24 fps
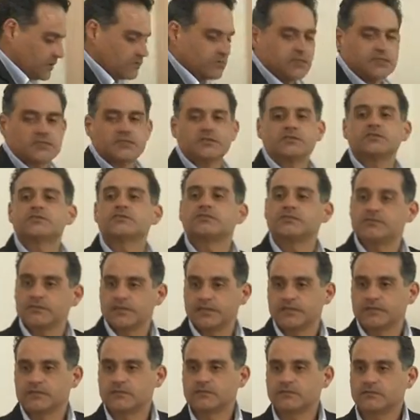I was in
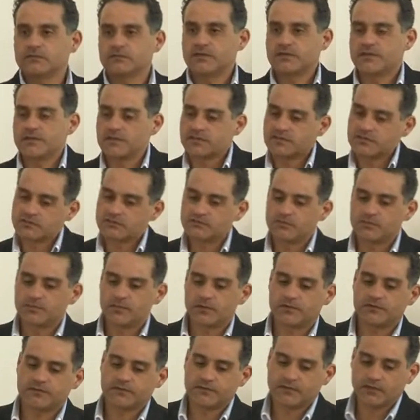Turin with this group
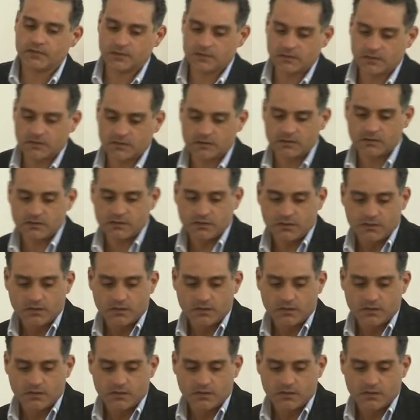of uh,